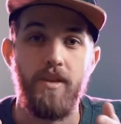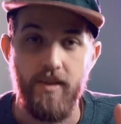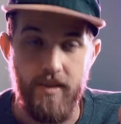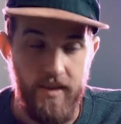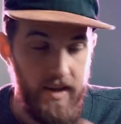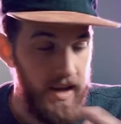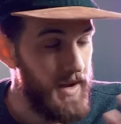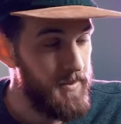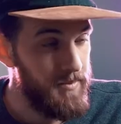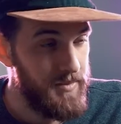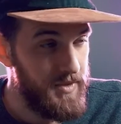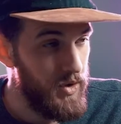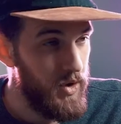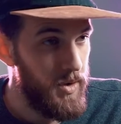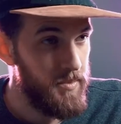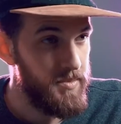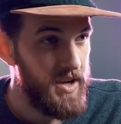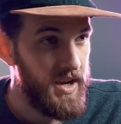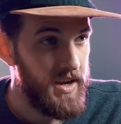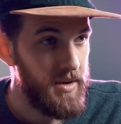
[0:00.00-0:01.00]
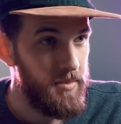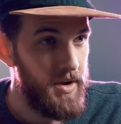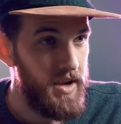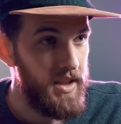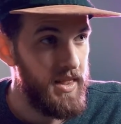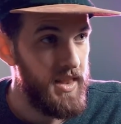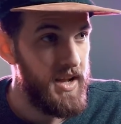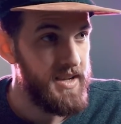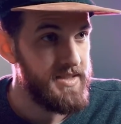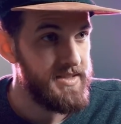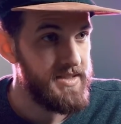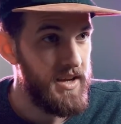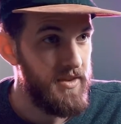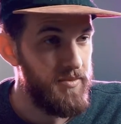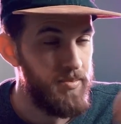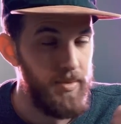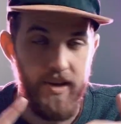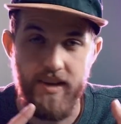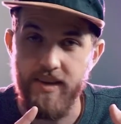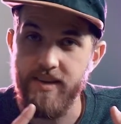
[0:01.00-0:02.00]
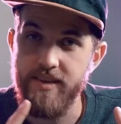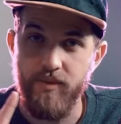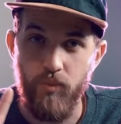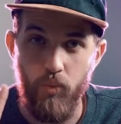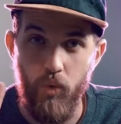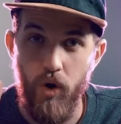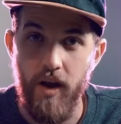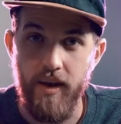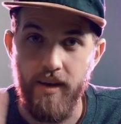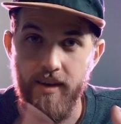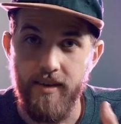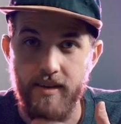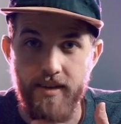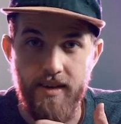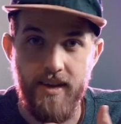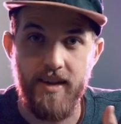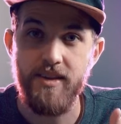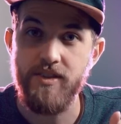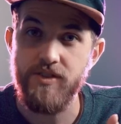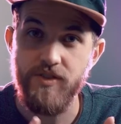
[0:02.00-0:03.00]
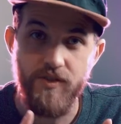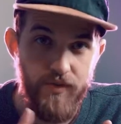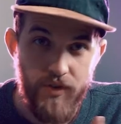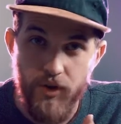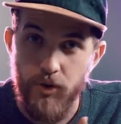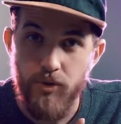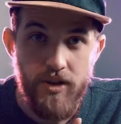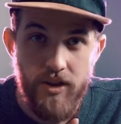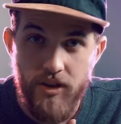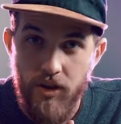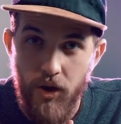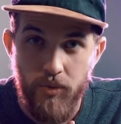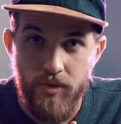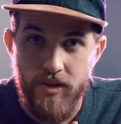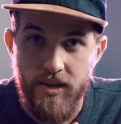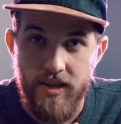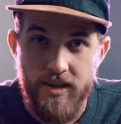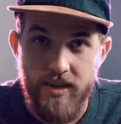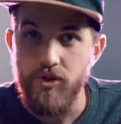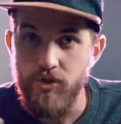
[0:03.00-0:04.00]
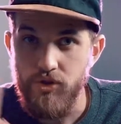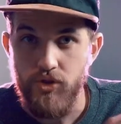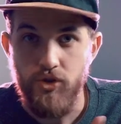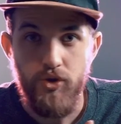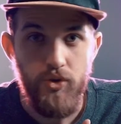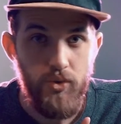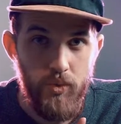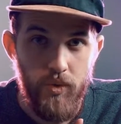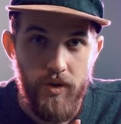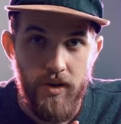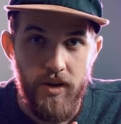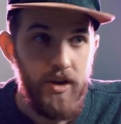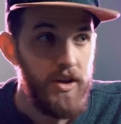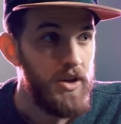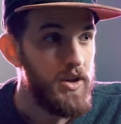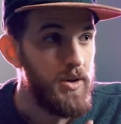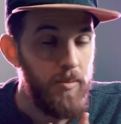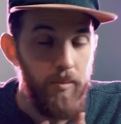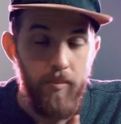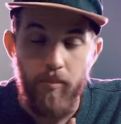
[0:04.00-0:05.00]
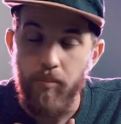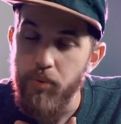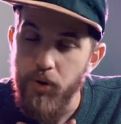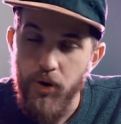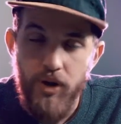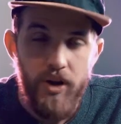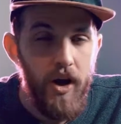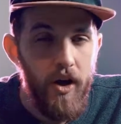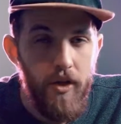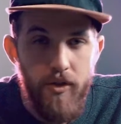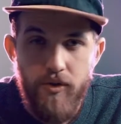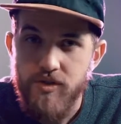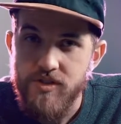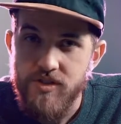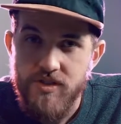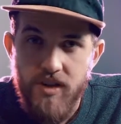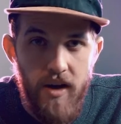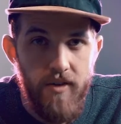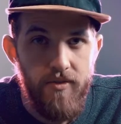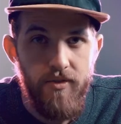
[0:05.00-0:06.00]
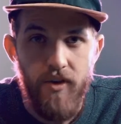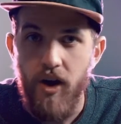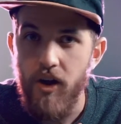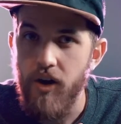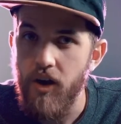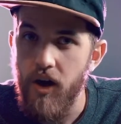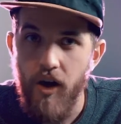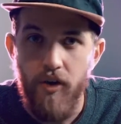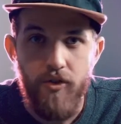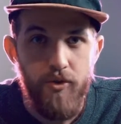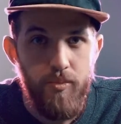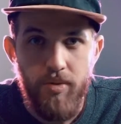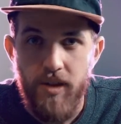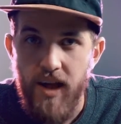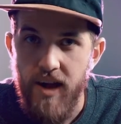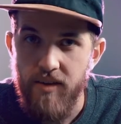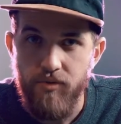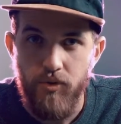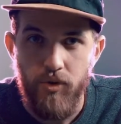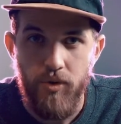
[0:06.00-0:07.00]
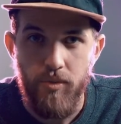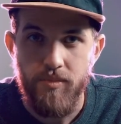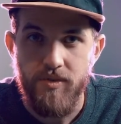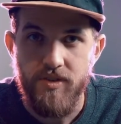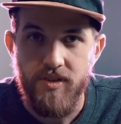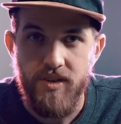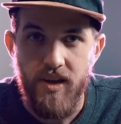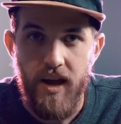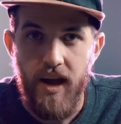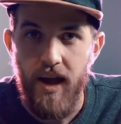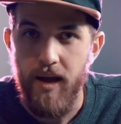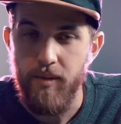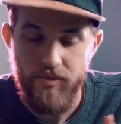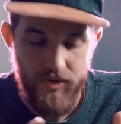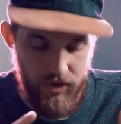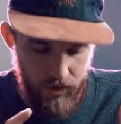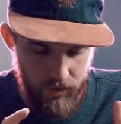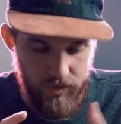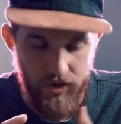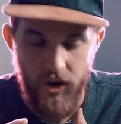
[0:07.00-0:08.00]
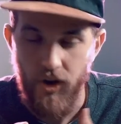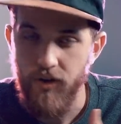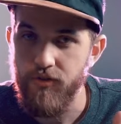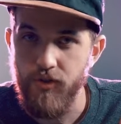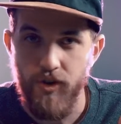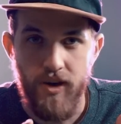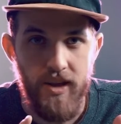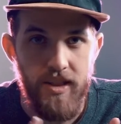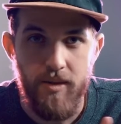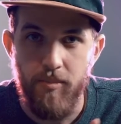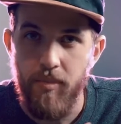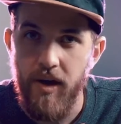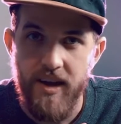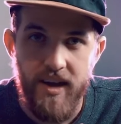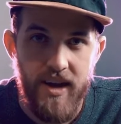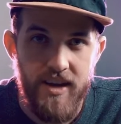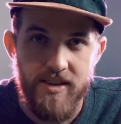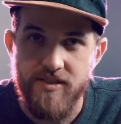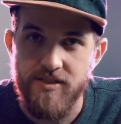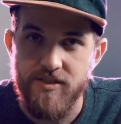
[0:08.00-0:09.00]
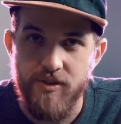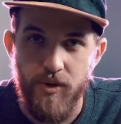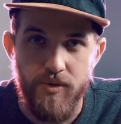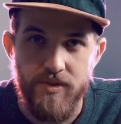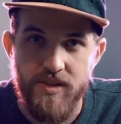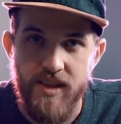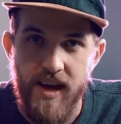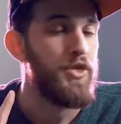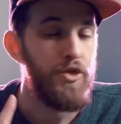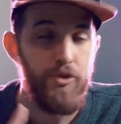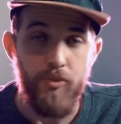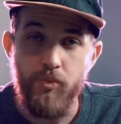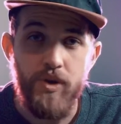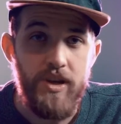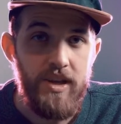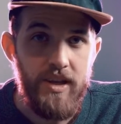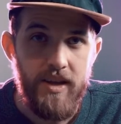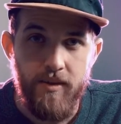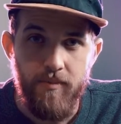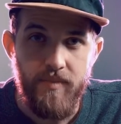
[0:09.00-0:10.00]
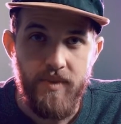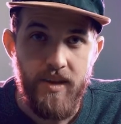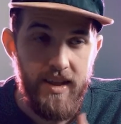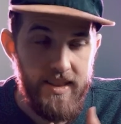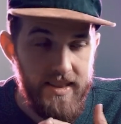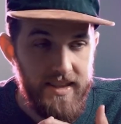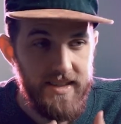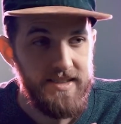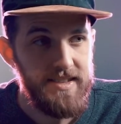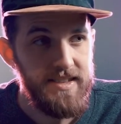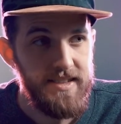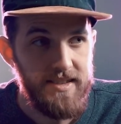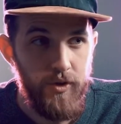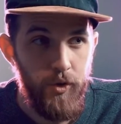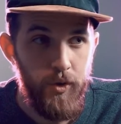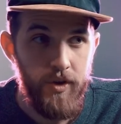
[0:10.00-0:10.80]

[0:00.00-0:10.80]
I know I'm talking about a lot of stuff, but 1, it is severely lonely. 2, put other stuff on other platforms. I am so sorry for hitting the mic. I just noticed that. 3, and this is